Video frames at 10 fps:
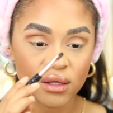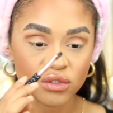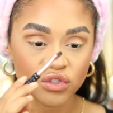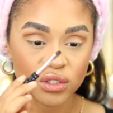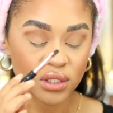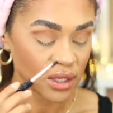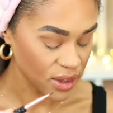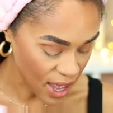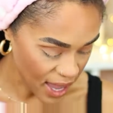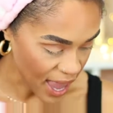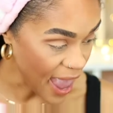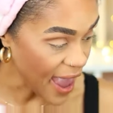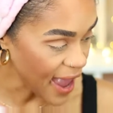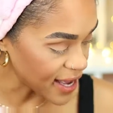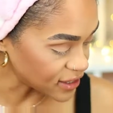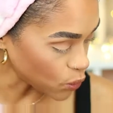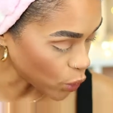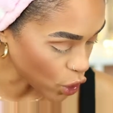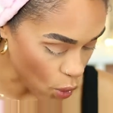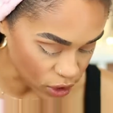just like that, and
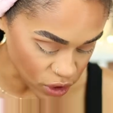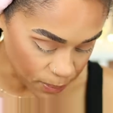we're going to